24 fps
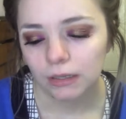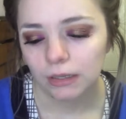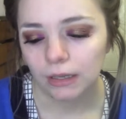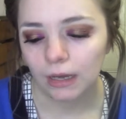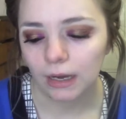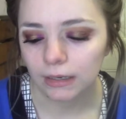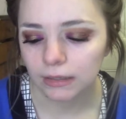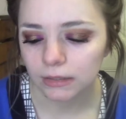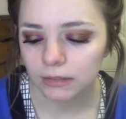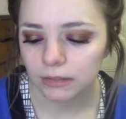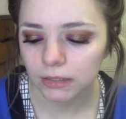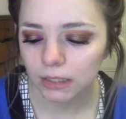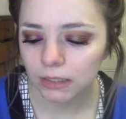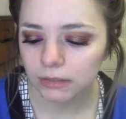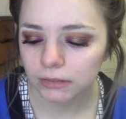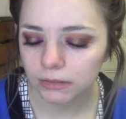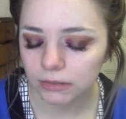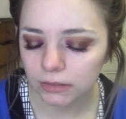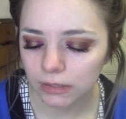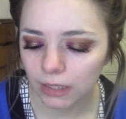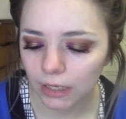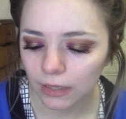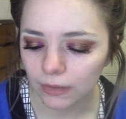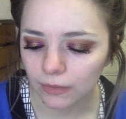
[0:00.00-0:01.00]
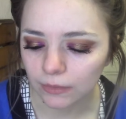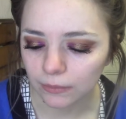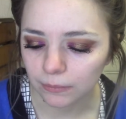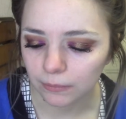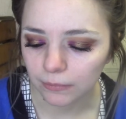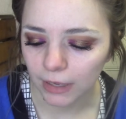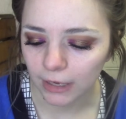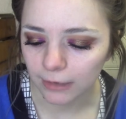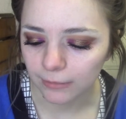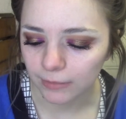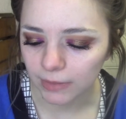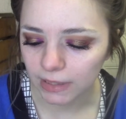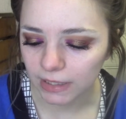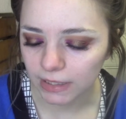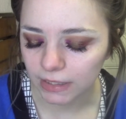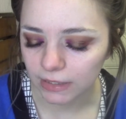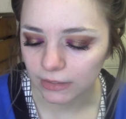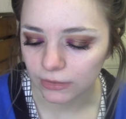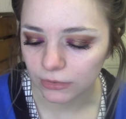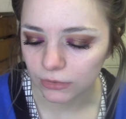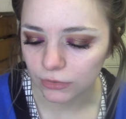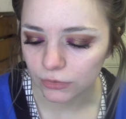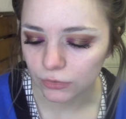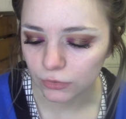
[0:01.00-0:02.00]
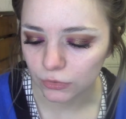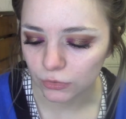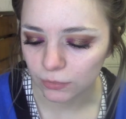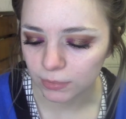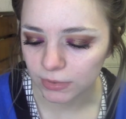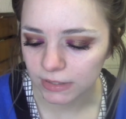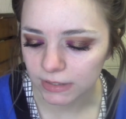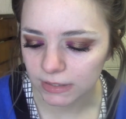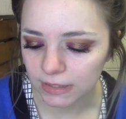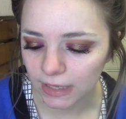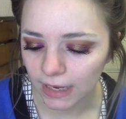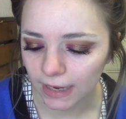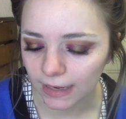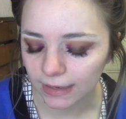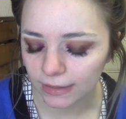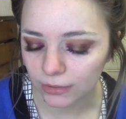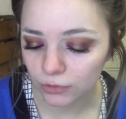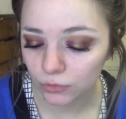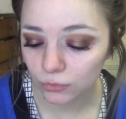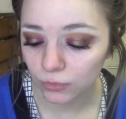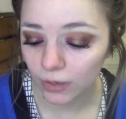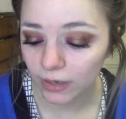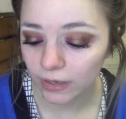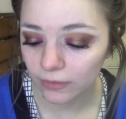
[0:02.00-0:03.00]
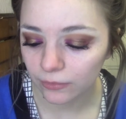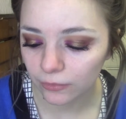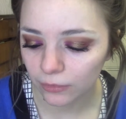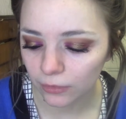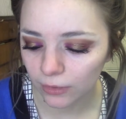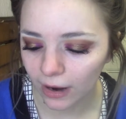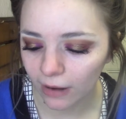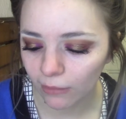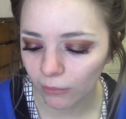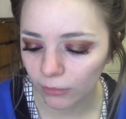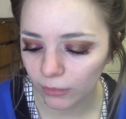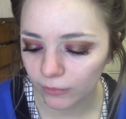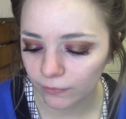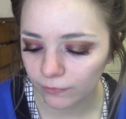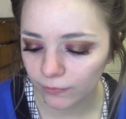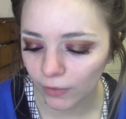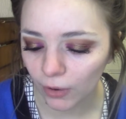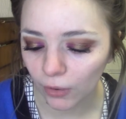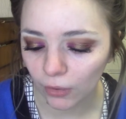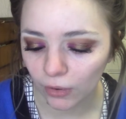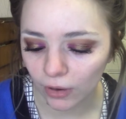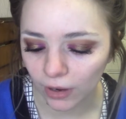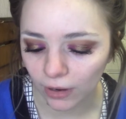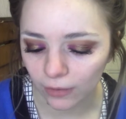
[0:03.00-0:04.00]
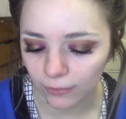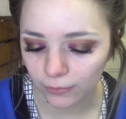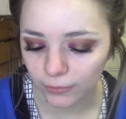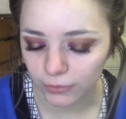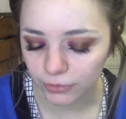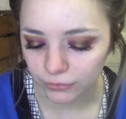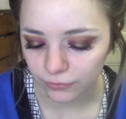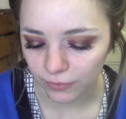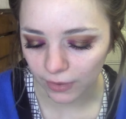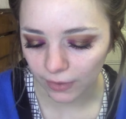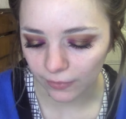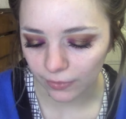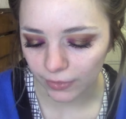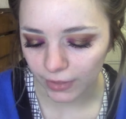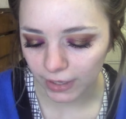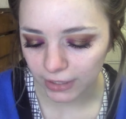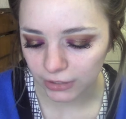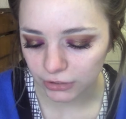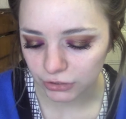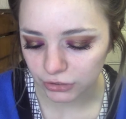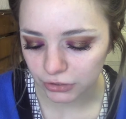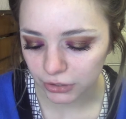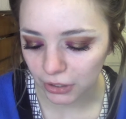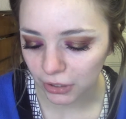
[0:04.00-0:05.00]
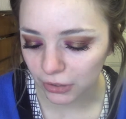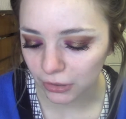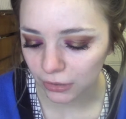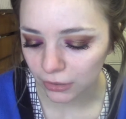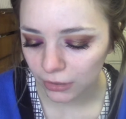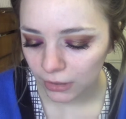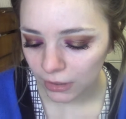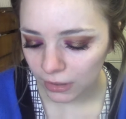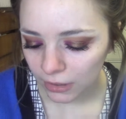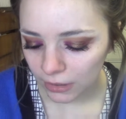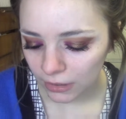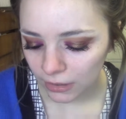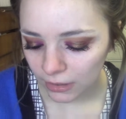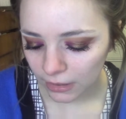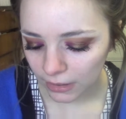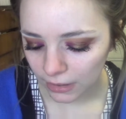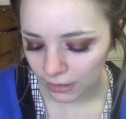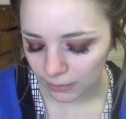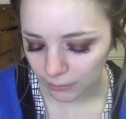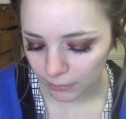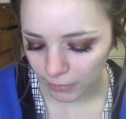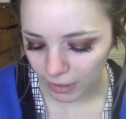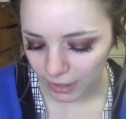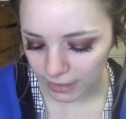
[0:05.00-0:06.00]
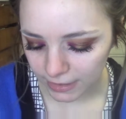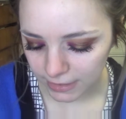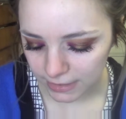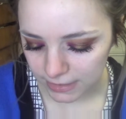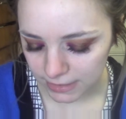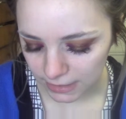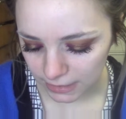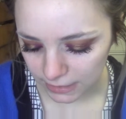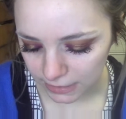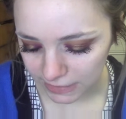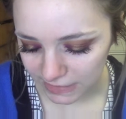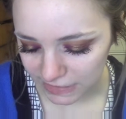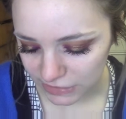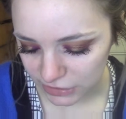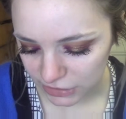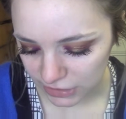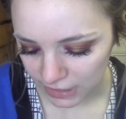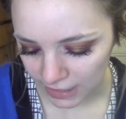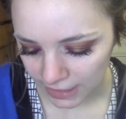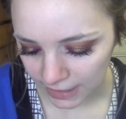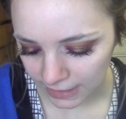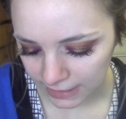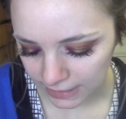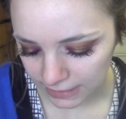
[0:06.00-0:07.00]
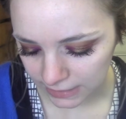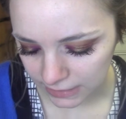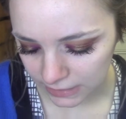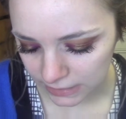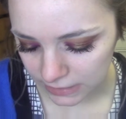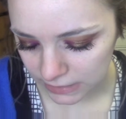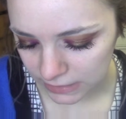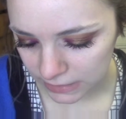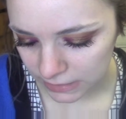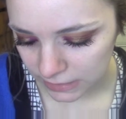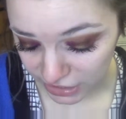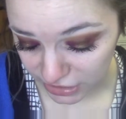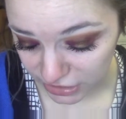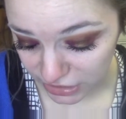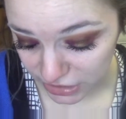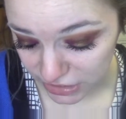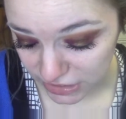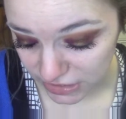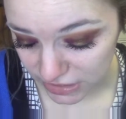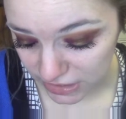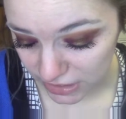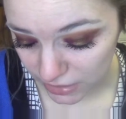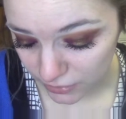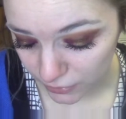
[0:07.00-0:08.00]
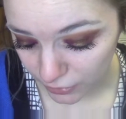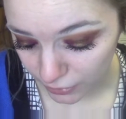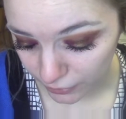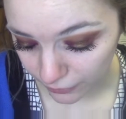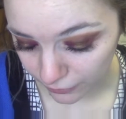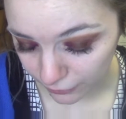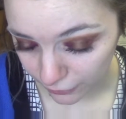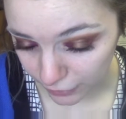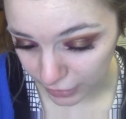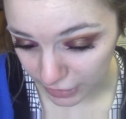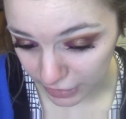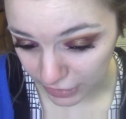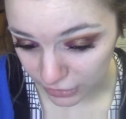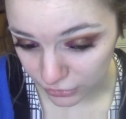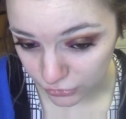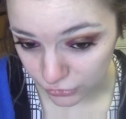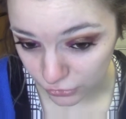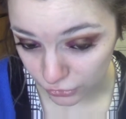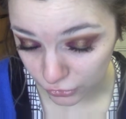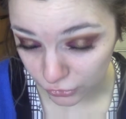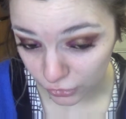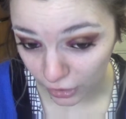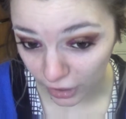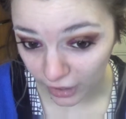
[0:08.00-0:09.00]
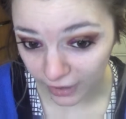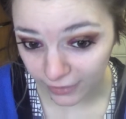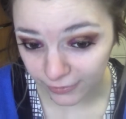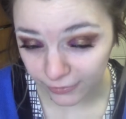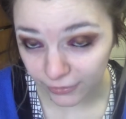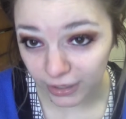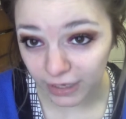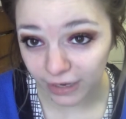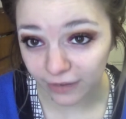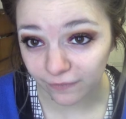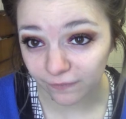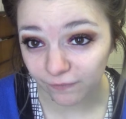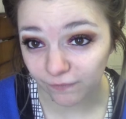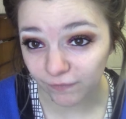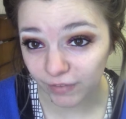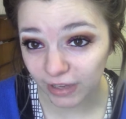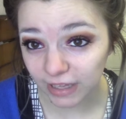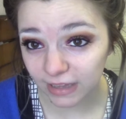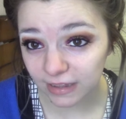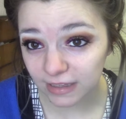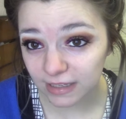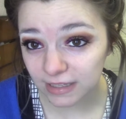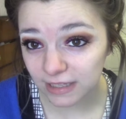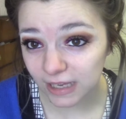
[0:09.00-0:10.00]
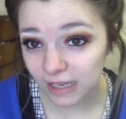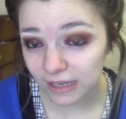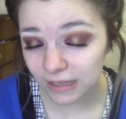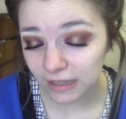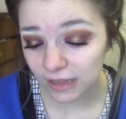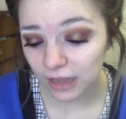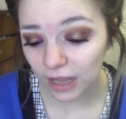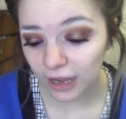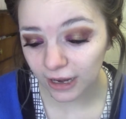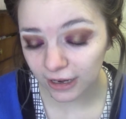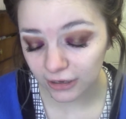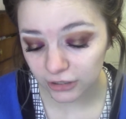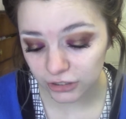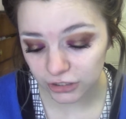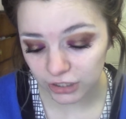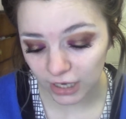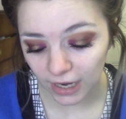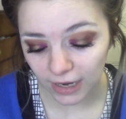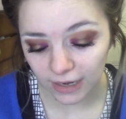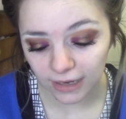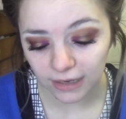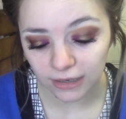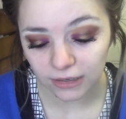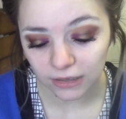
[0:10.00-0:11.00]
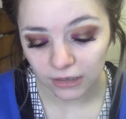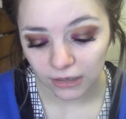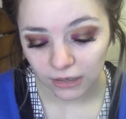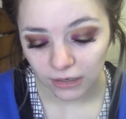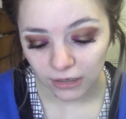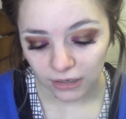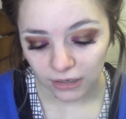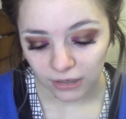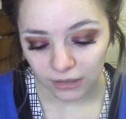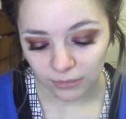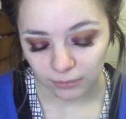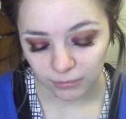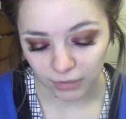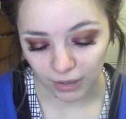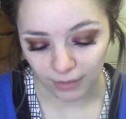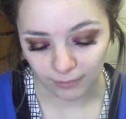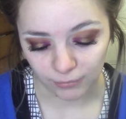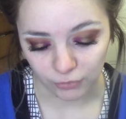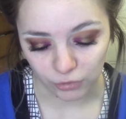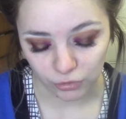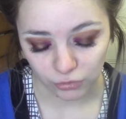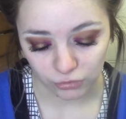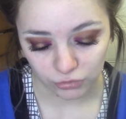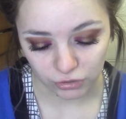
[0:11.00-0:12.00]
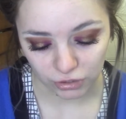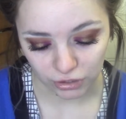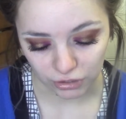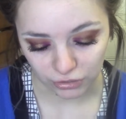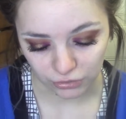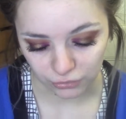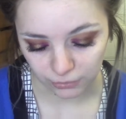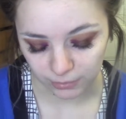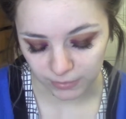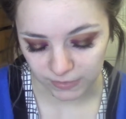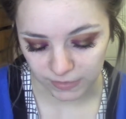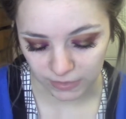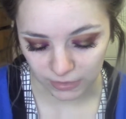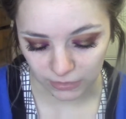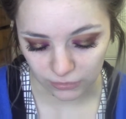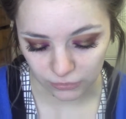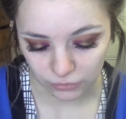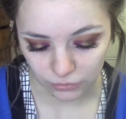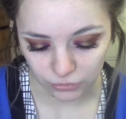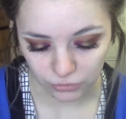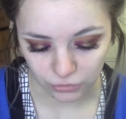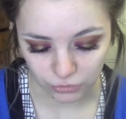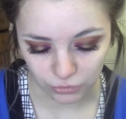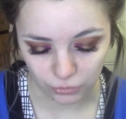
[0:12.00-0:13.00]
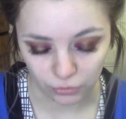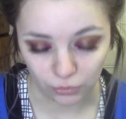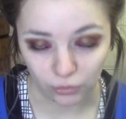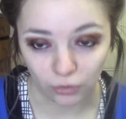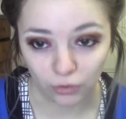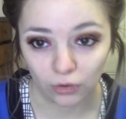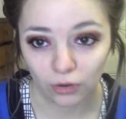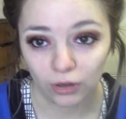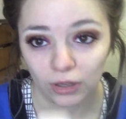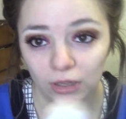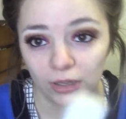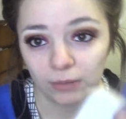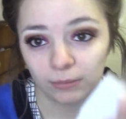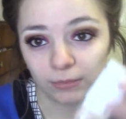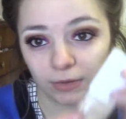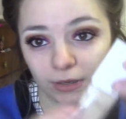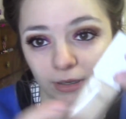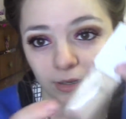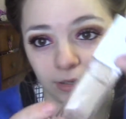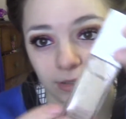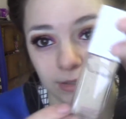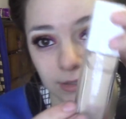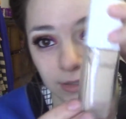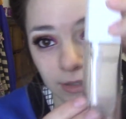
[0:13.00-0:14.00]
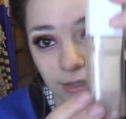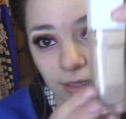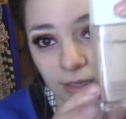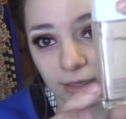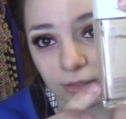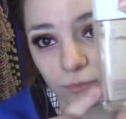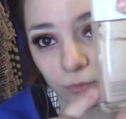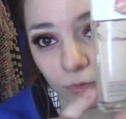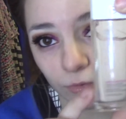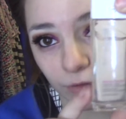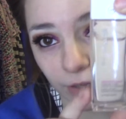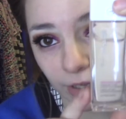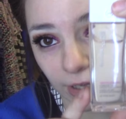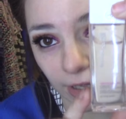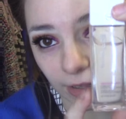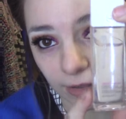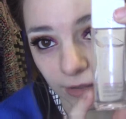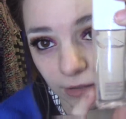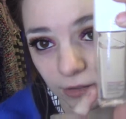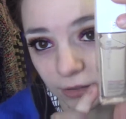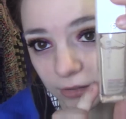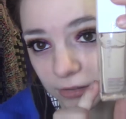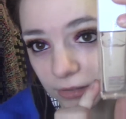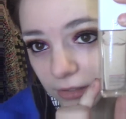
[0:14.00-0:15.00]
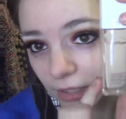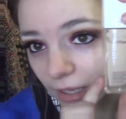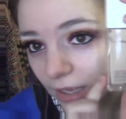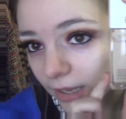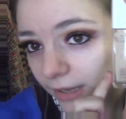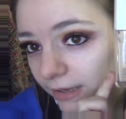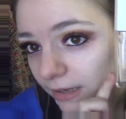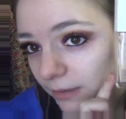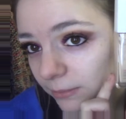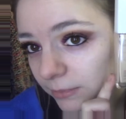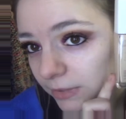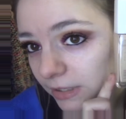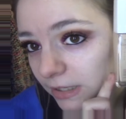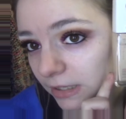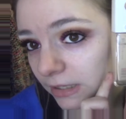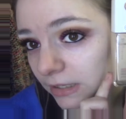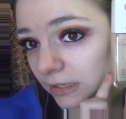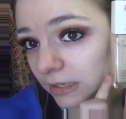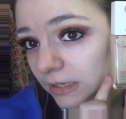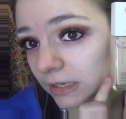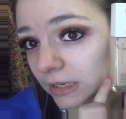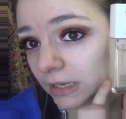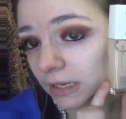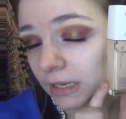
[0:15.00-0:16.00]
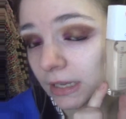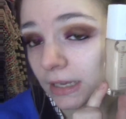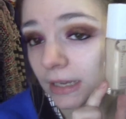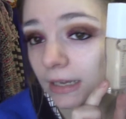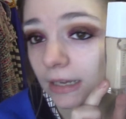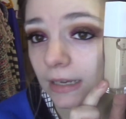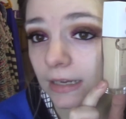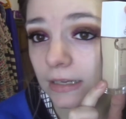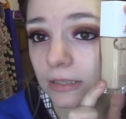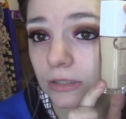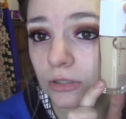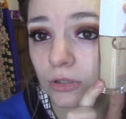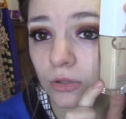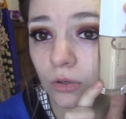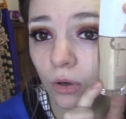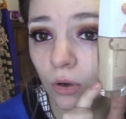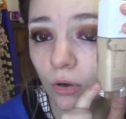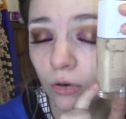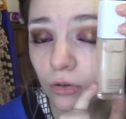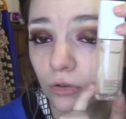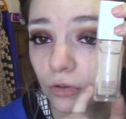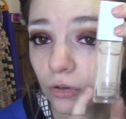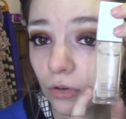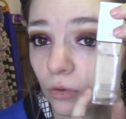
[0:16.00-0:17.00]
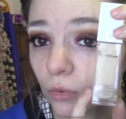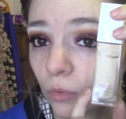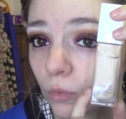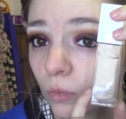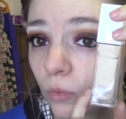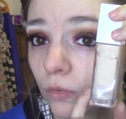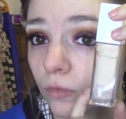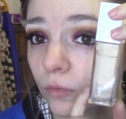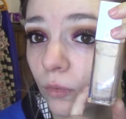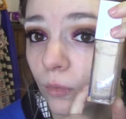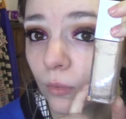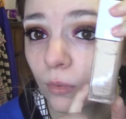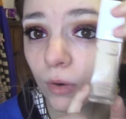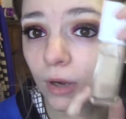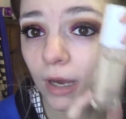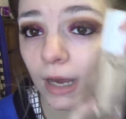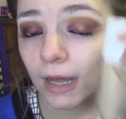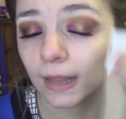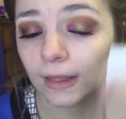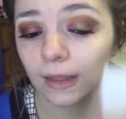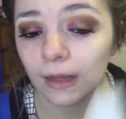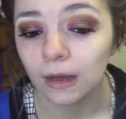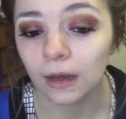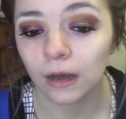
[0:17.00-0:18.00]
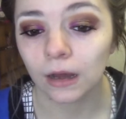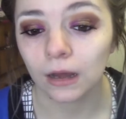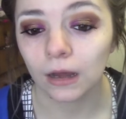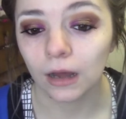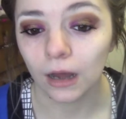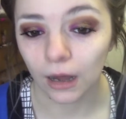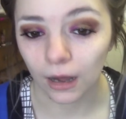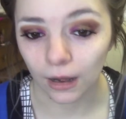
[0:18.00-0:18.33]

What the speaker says: I decided to get the Maybelline Super Stay 24-hour full coverage foundation, and mine is in the shade 03 True Ivory. I think this is the lighter shade, but I'm not 100% sure, but that's what the colour looks like. I mean, it's not an awful colour.